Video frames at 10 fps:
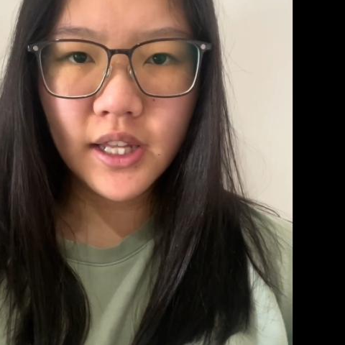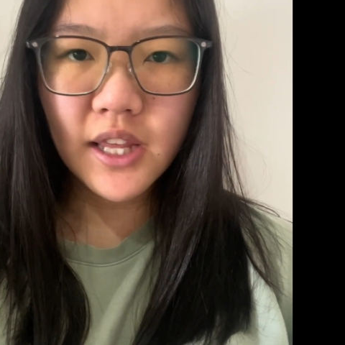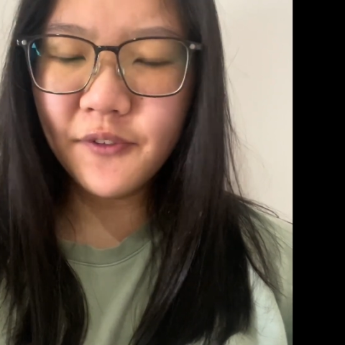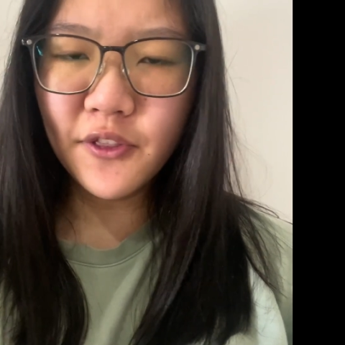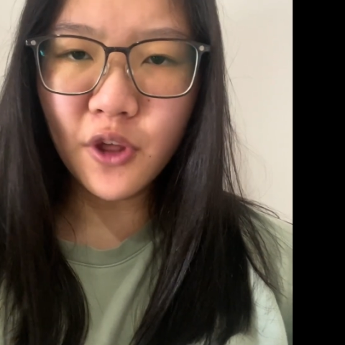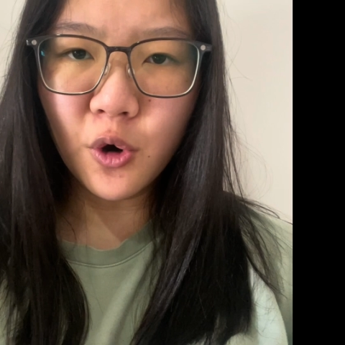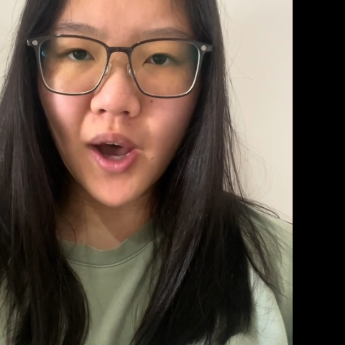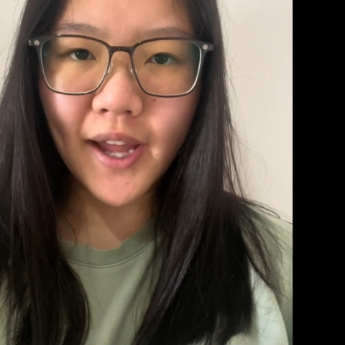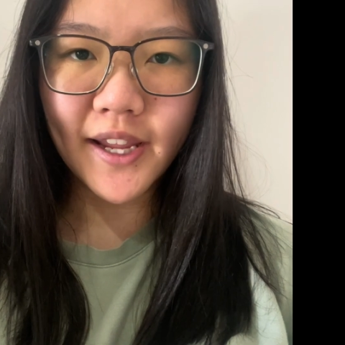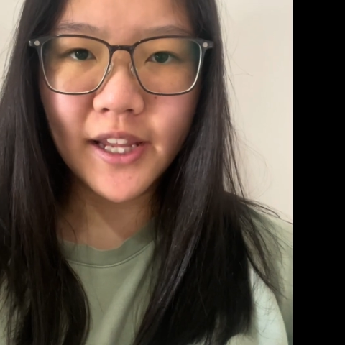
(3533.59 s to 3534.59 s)
Even though
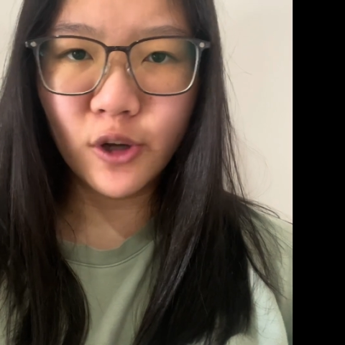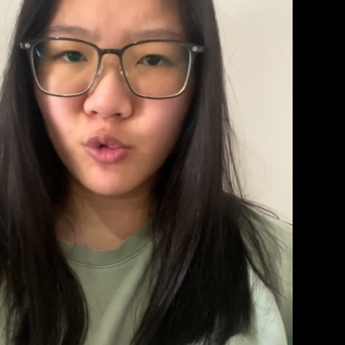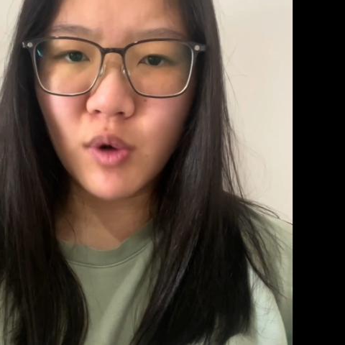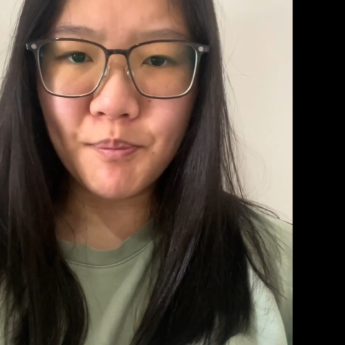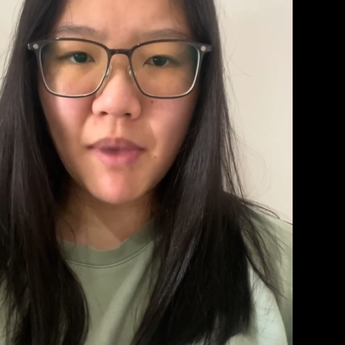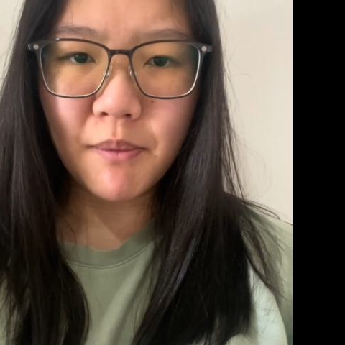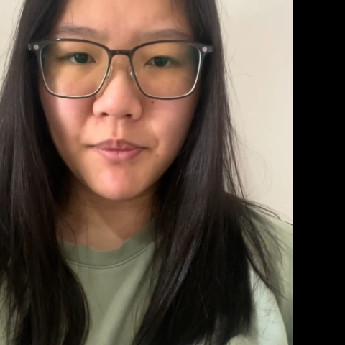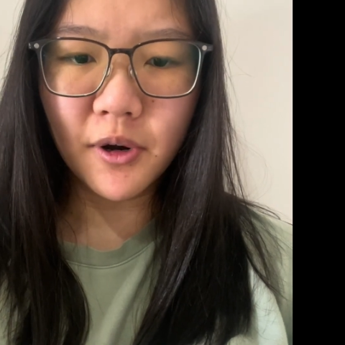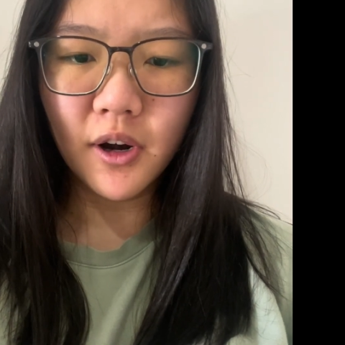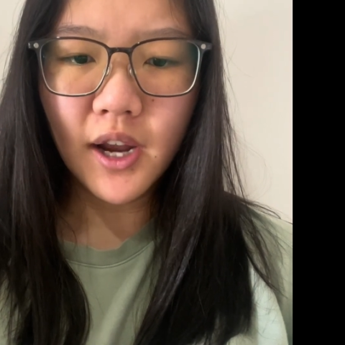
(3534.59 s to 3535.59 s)
I cannot
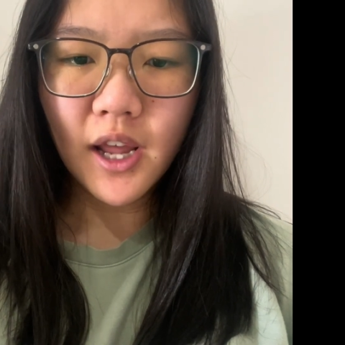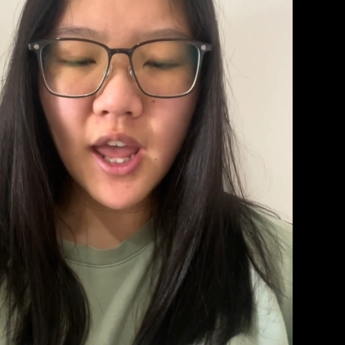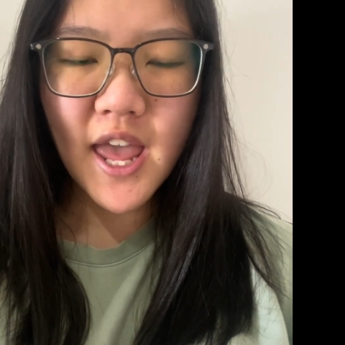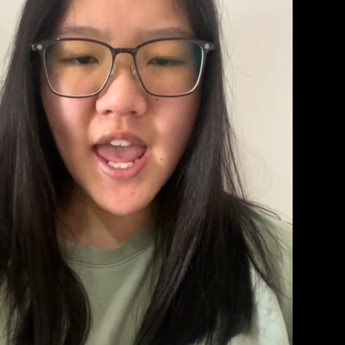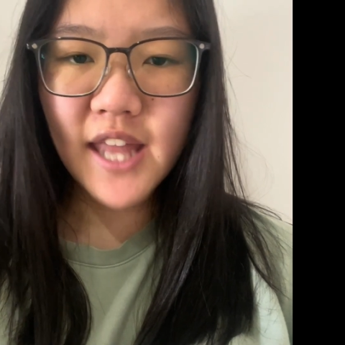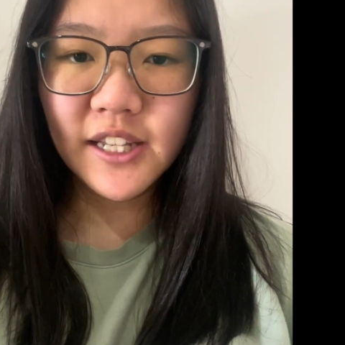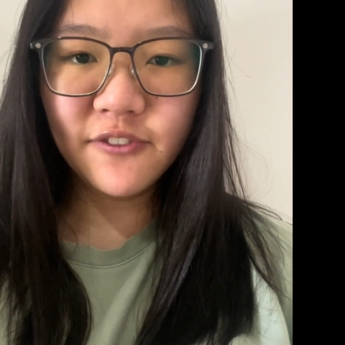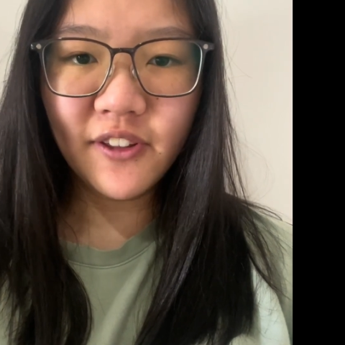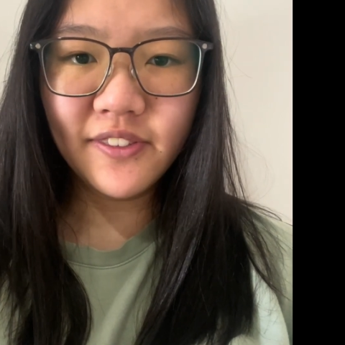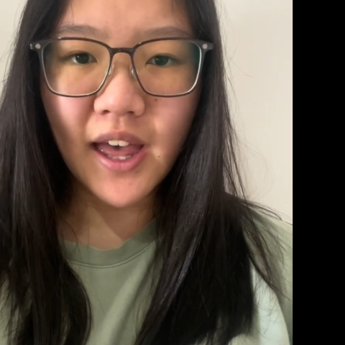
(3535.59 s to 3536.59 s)
remember
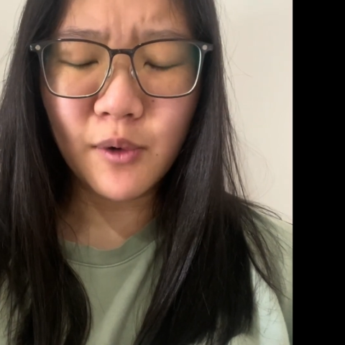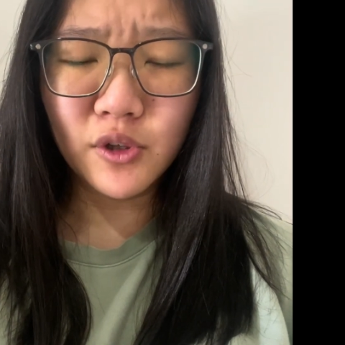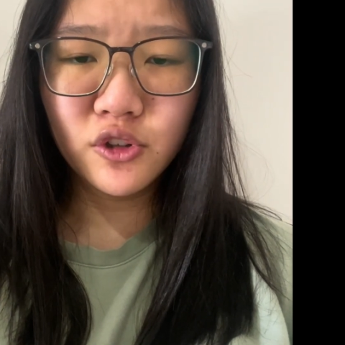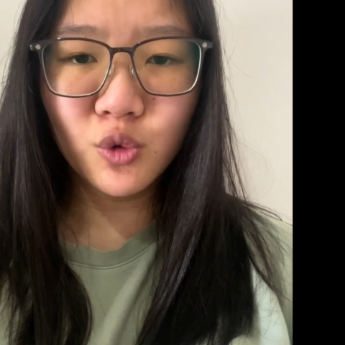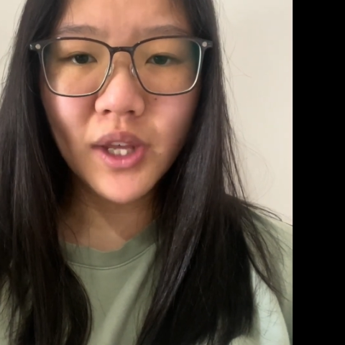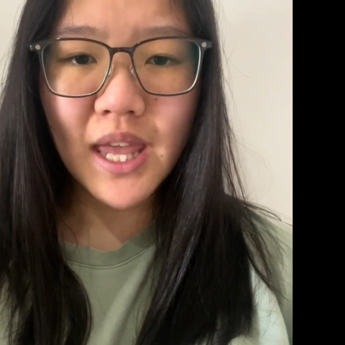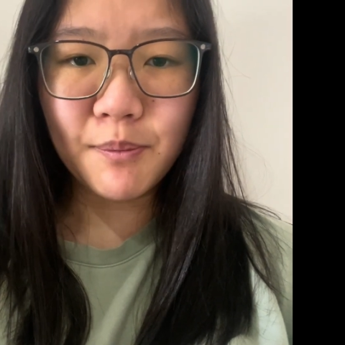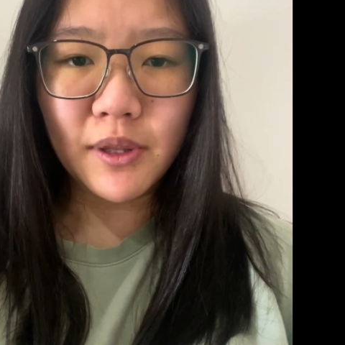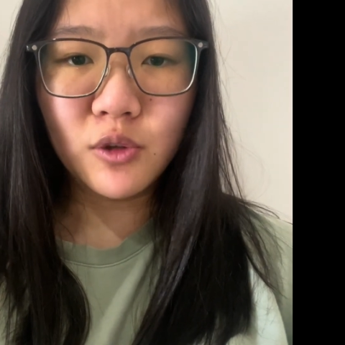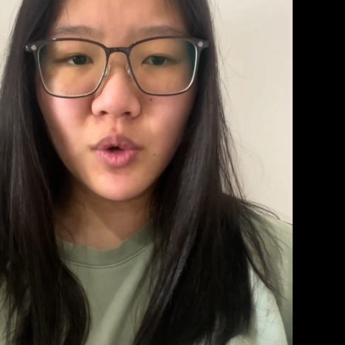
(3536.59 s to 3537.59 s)
anything that I was doing in
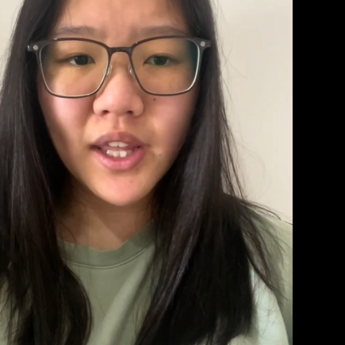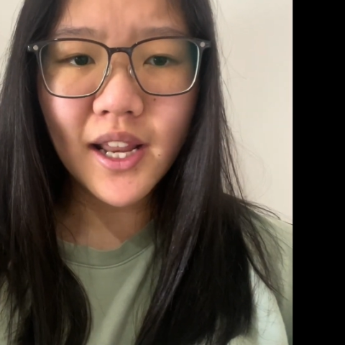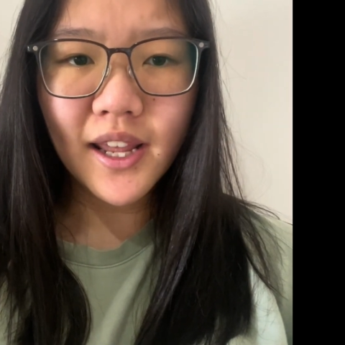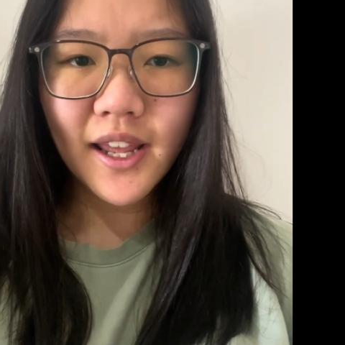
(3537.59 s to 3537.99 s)
between,